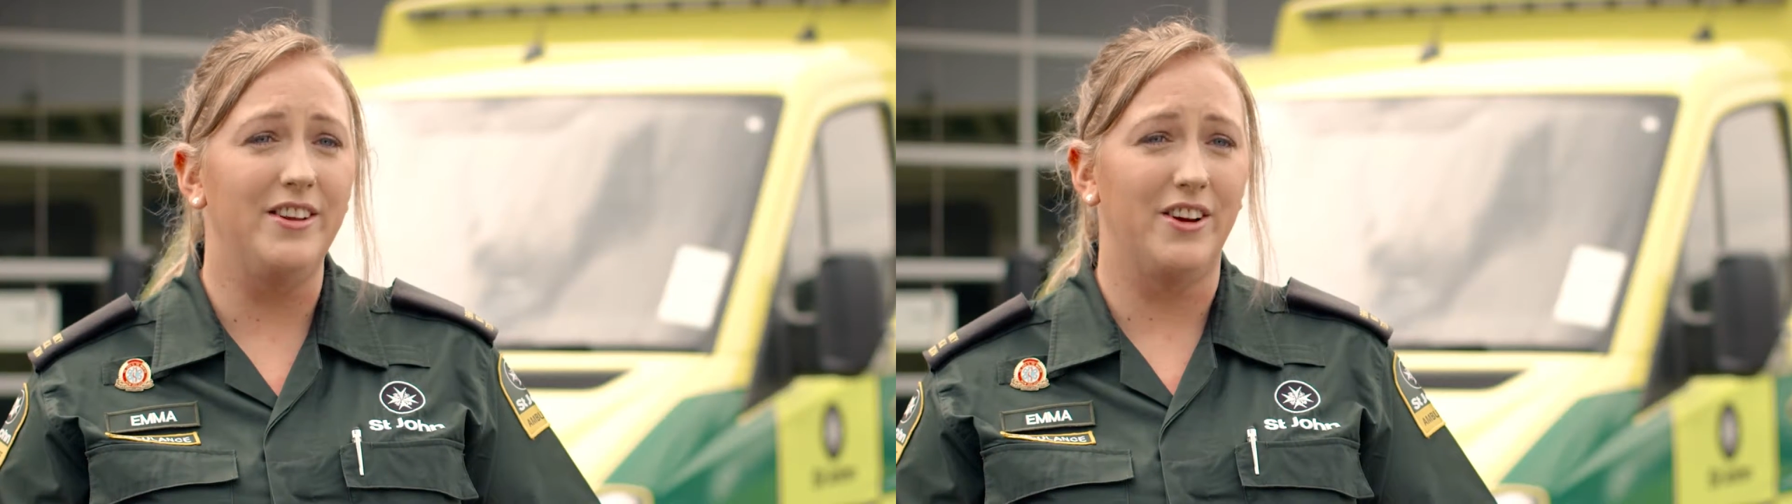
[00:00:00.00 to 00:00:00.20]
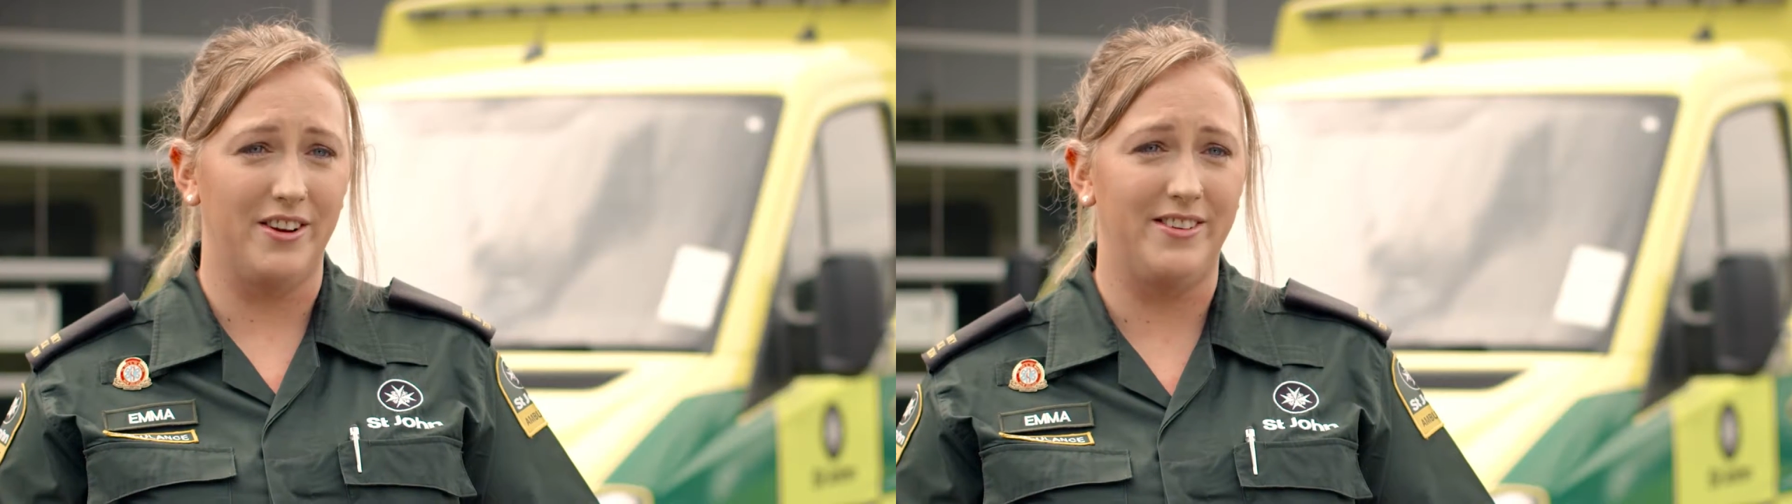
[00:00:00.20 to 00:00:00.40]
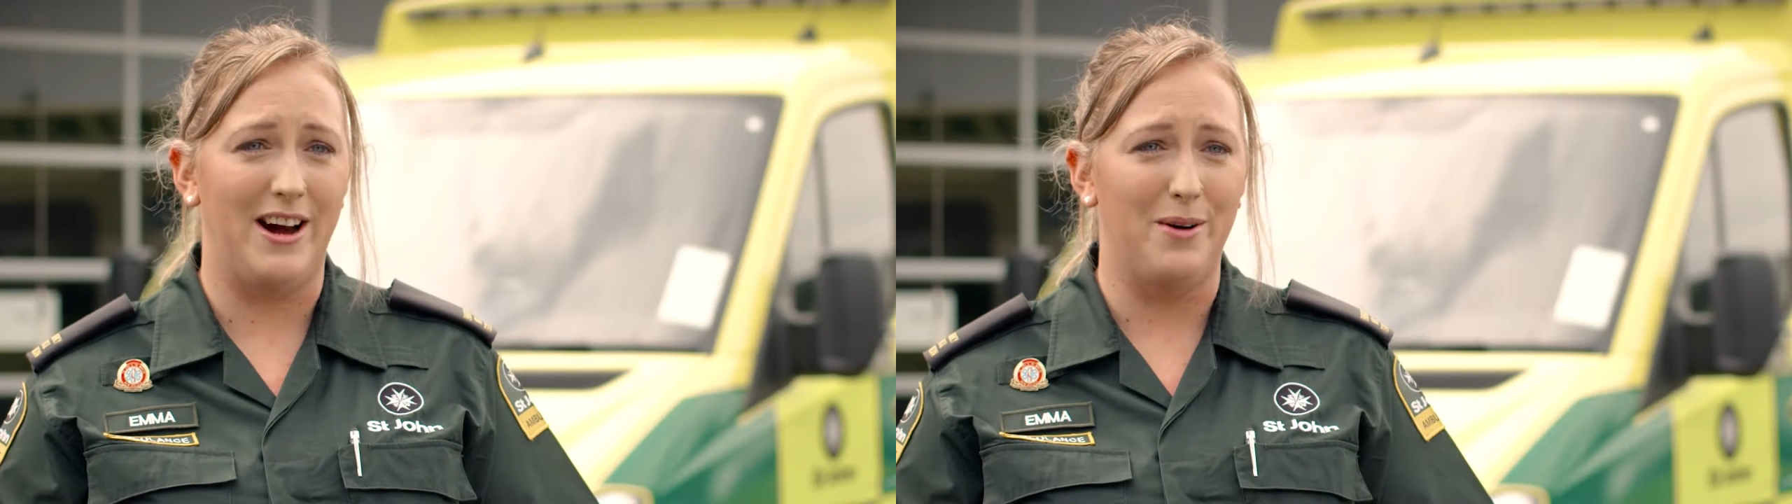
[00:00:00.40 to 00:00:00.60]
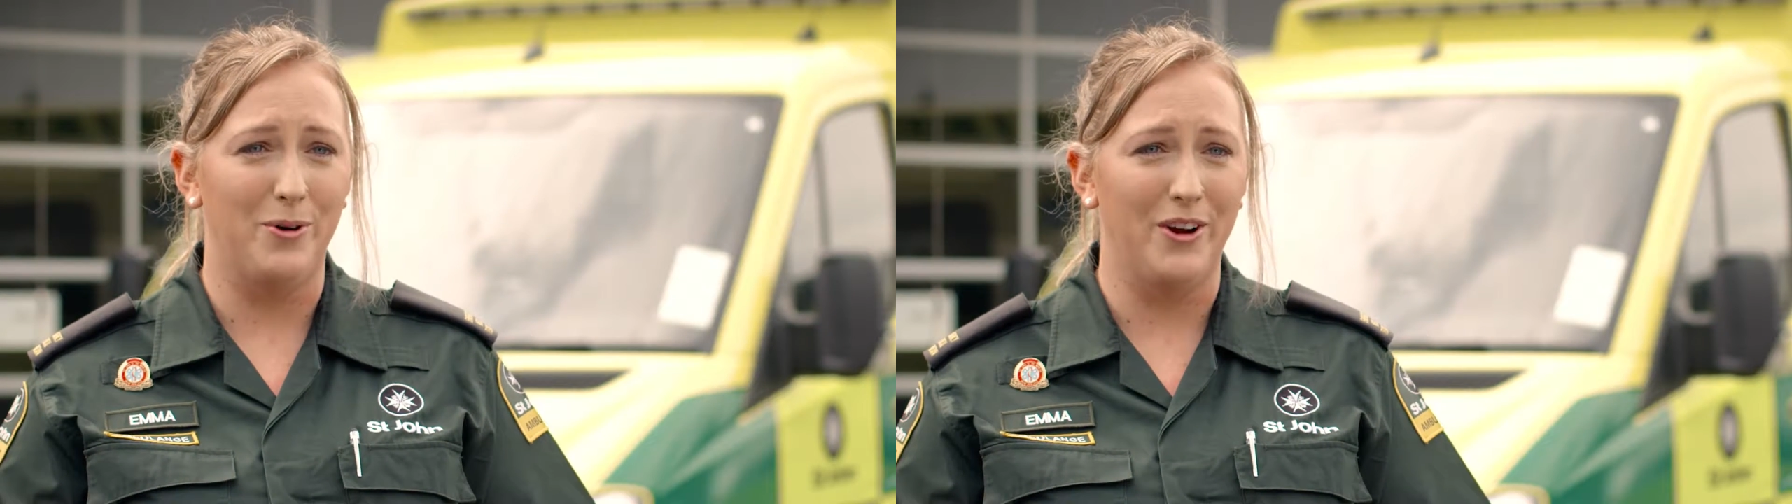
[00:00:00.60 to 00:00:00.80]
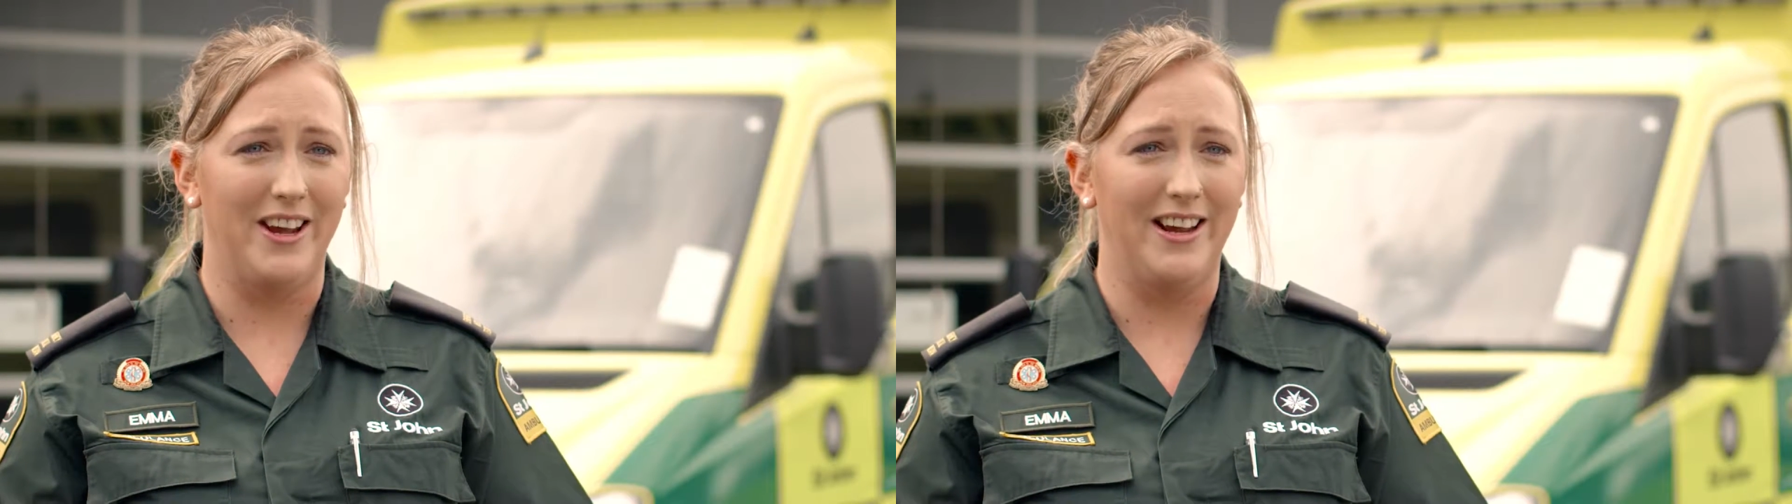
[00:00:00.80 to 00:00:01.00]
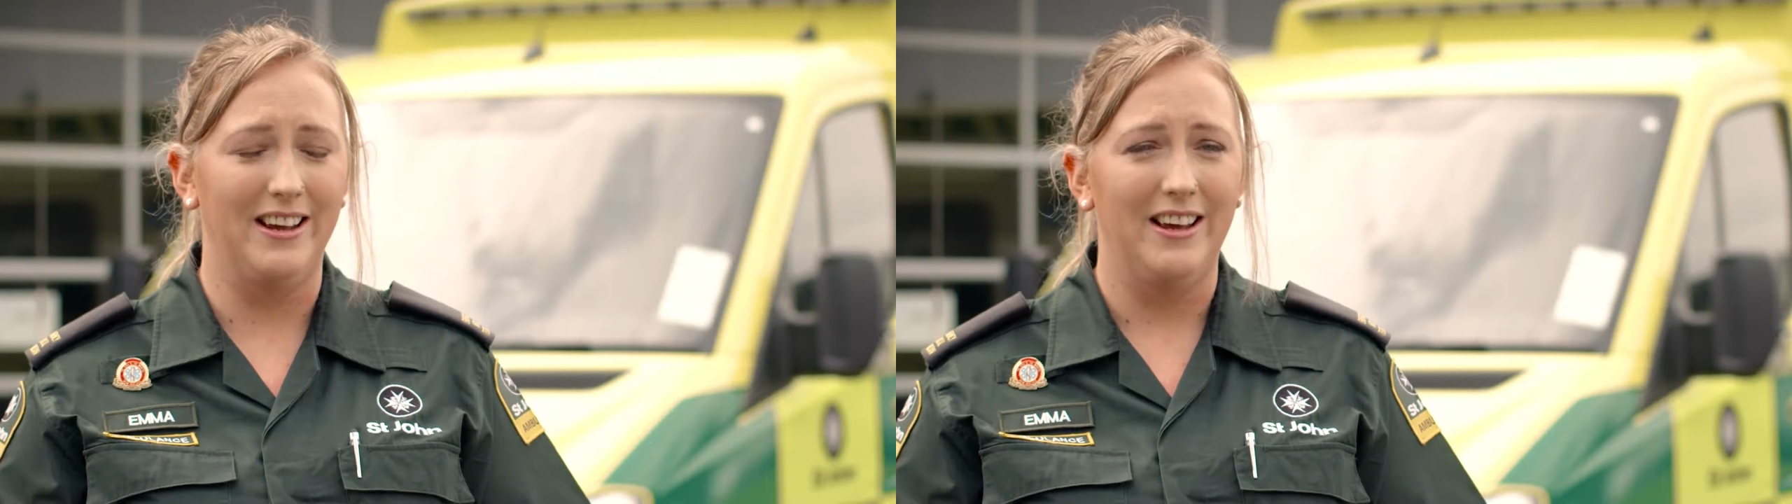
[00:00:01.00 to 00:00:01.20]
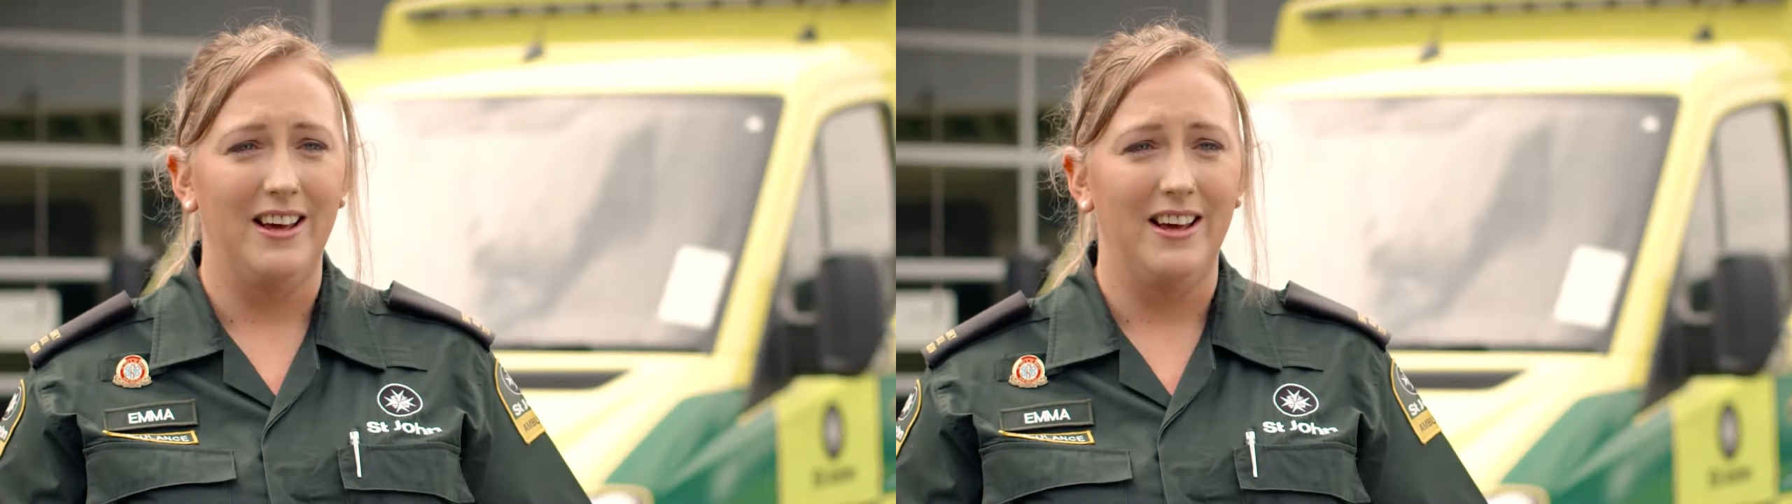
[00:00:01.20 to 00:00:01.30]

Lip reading: you've got to start working.